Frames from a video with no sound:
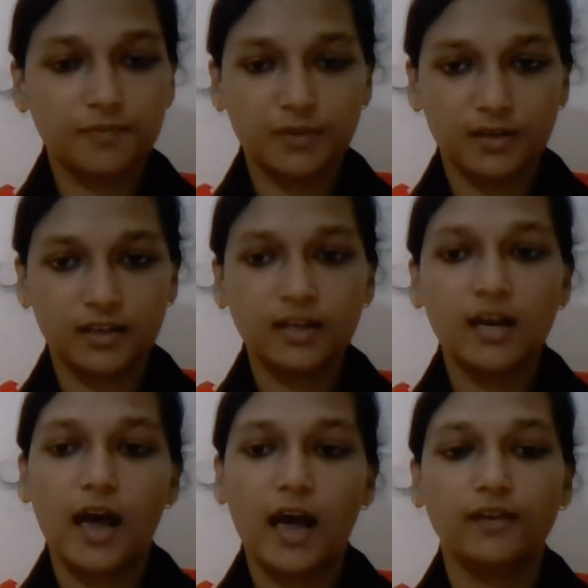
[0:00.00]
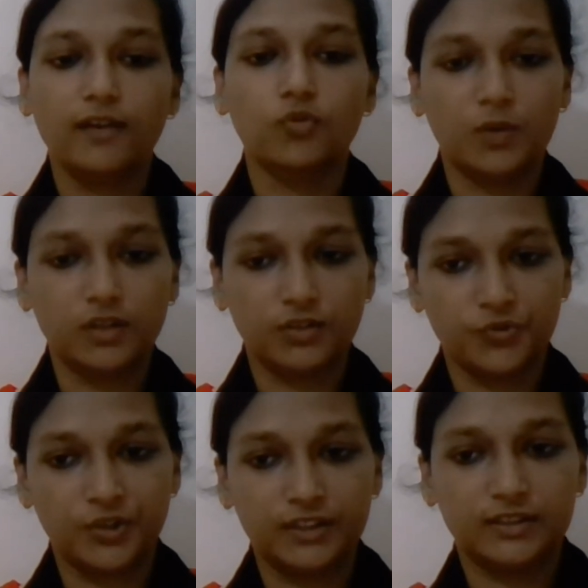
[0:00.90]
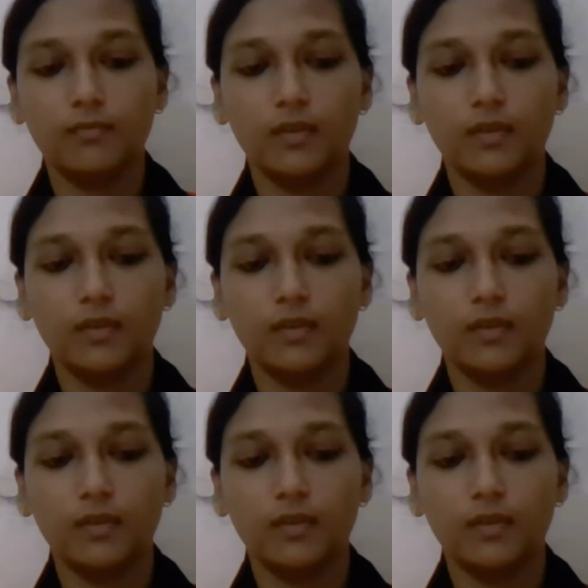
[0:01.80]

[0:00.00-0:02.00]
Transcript: period, and Roman Greece.